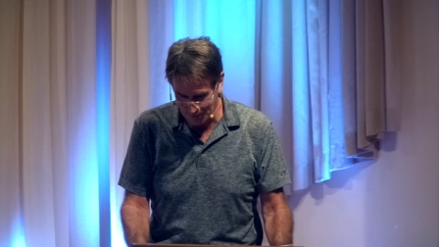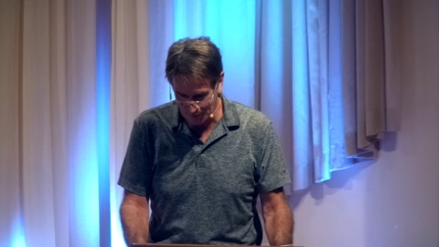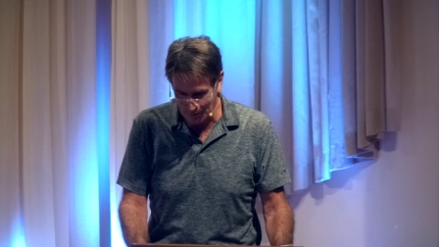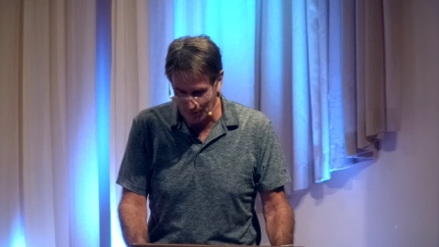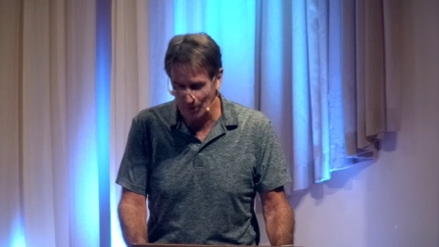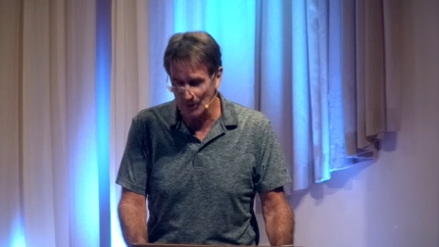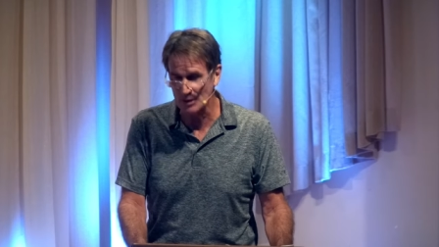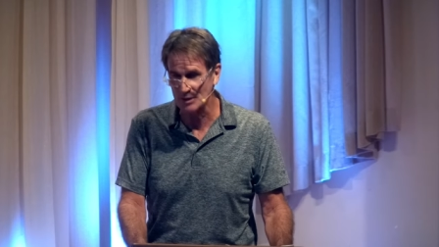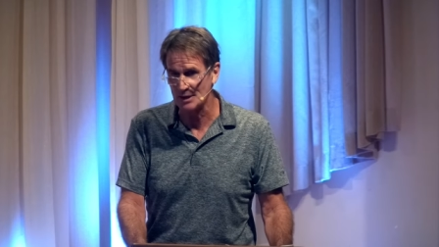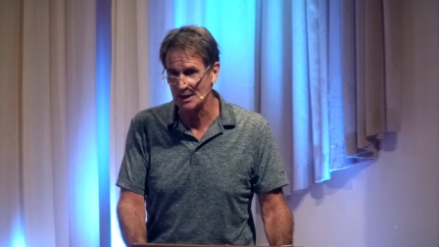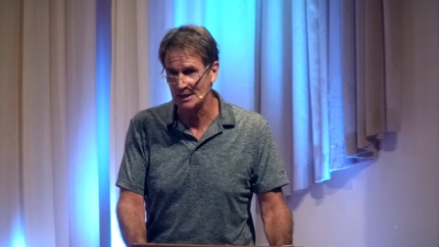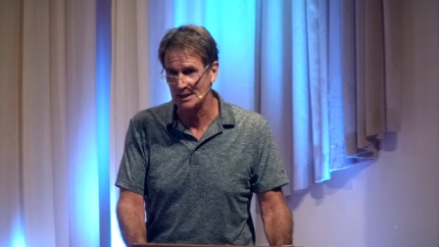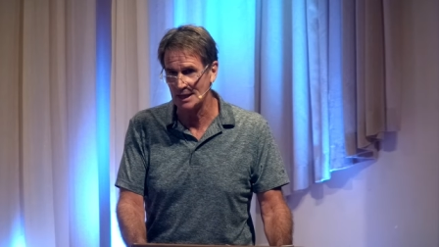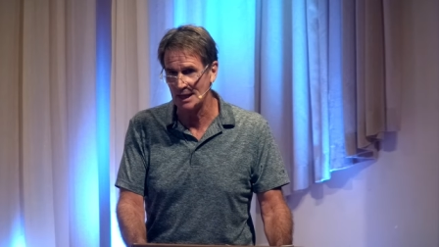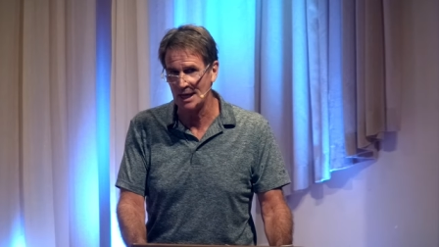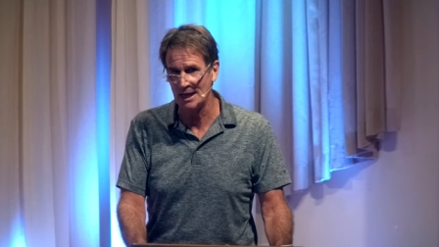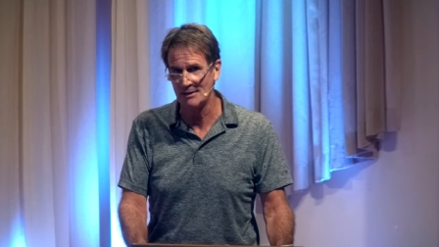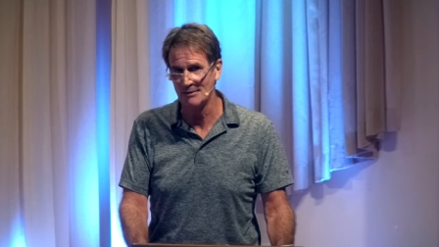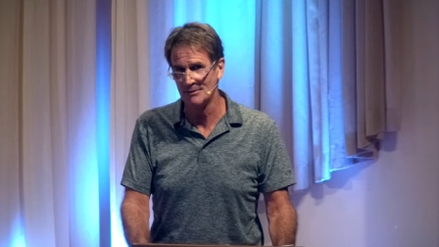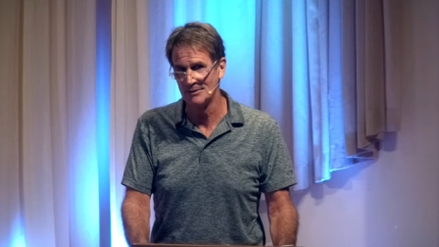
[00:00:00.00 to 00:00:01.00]
who looks at
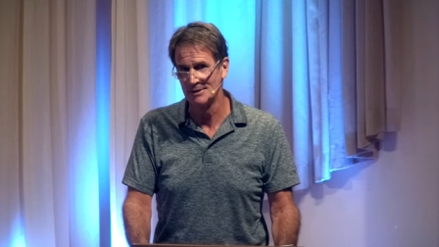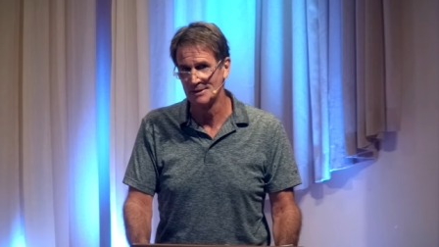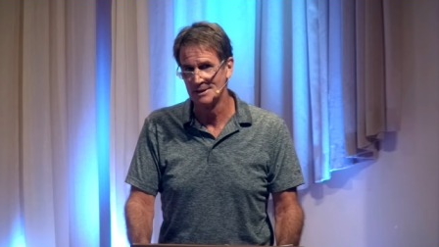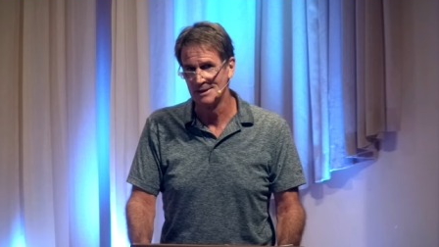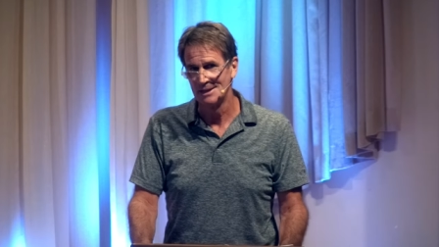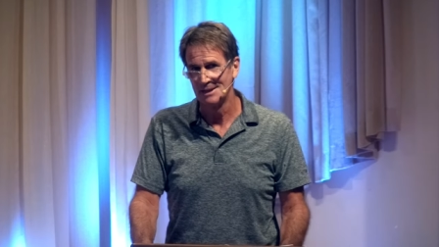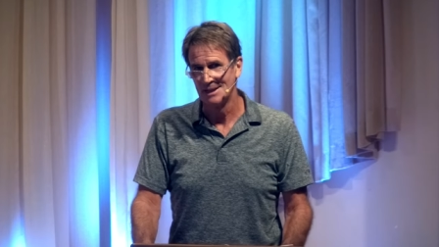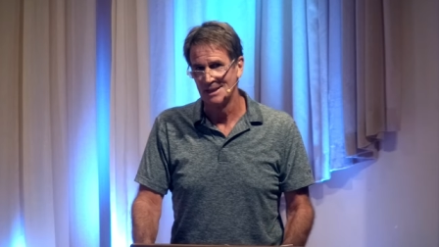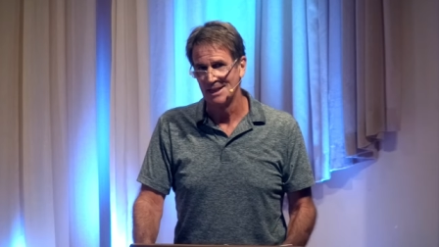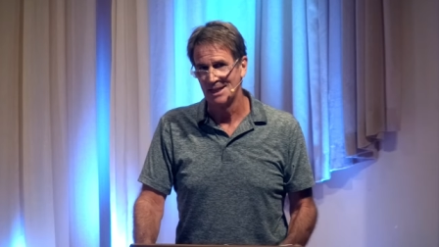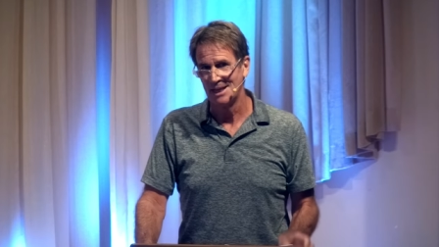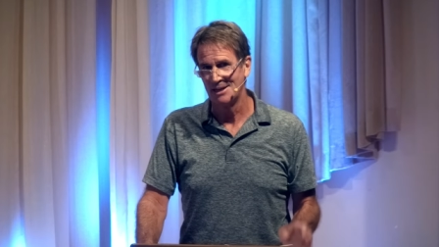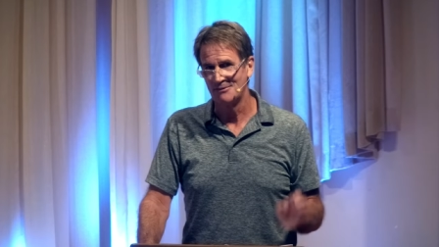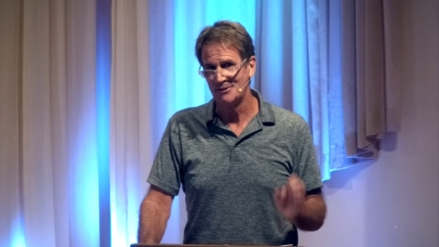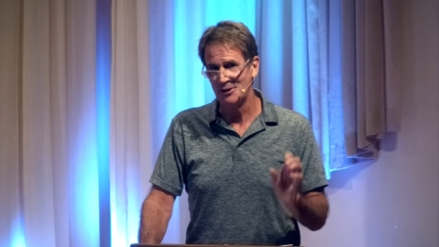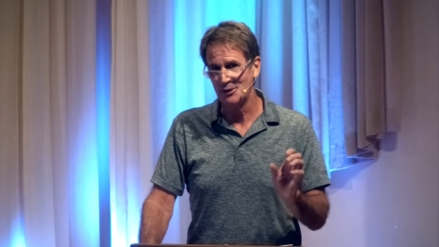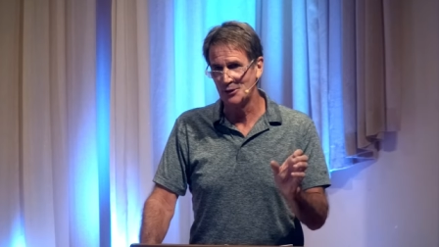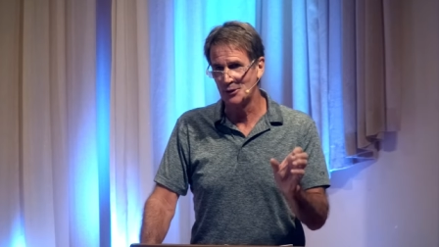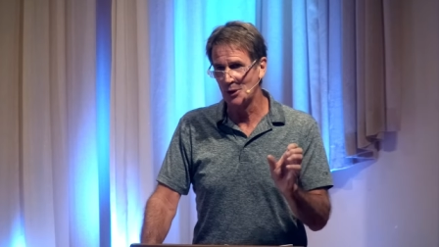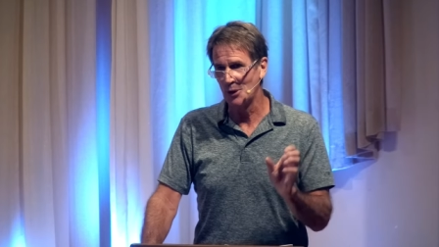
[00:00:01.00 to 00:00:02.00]
life. And if
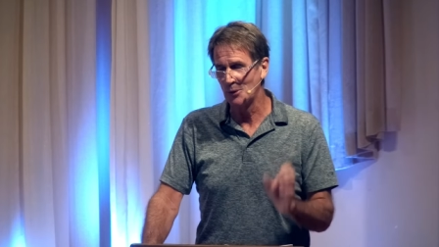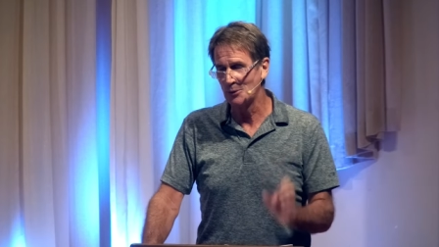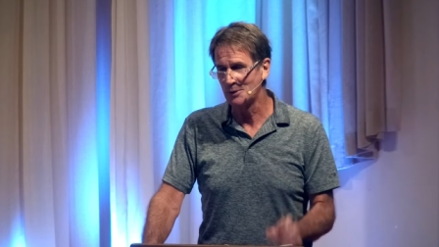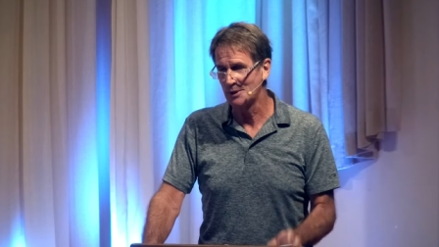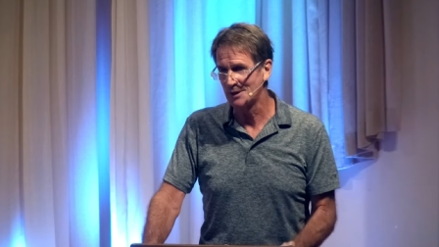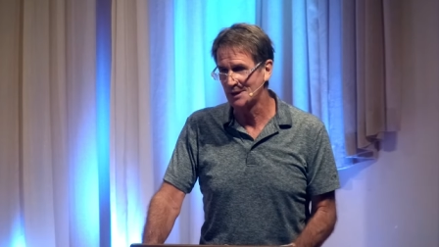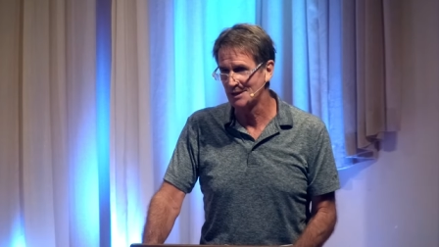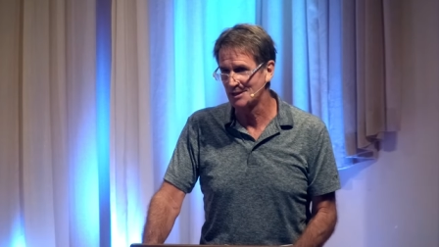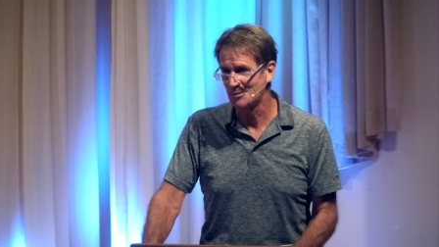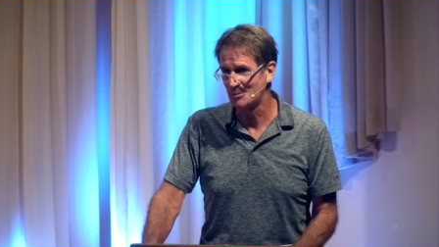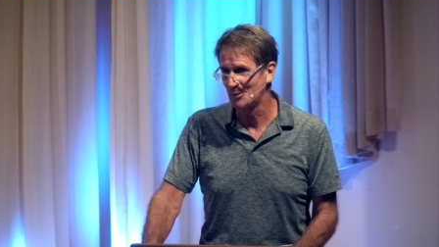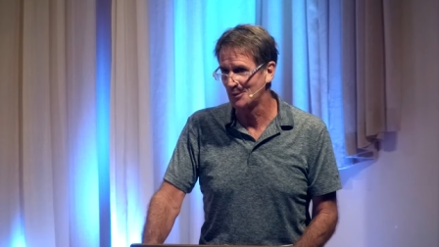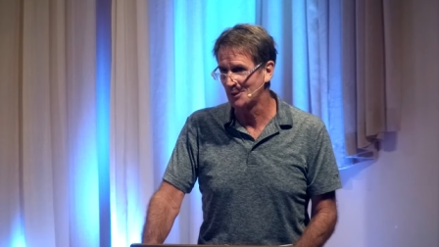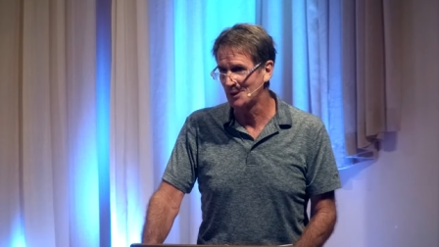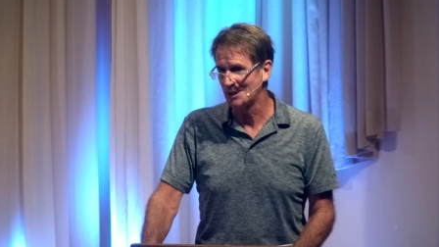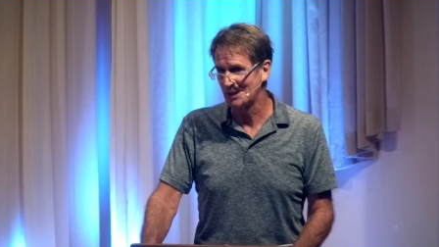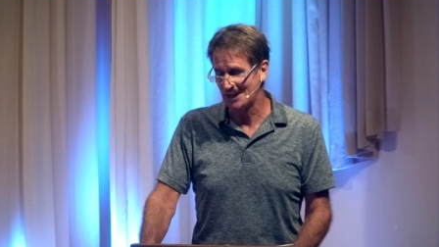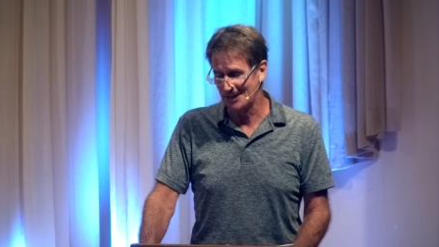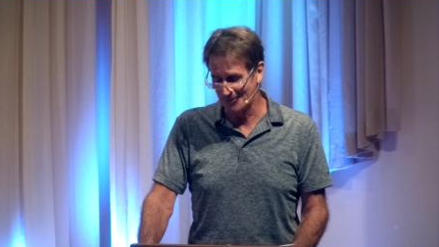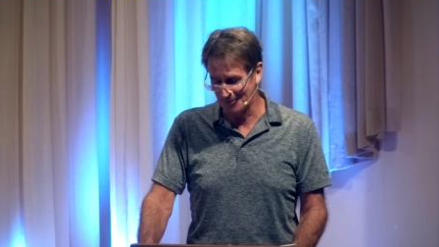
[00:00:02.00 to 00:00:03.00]
you go to this
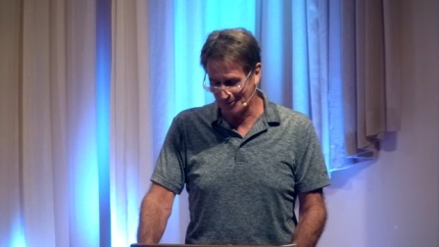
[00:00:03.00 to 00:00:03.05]
book, and I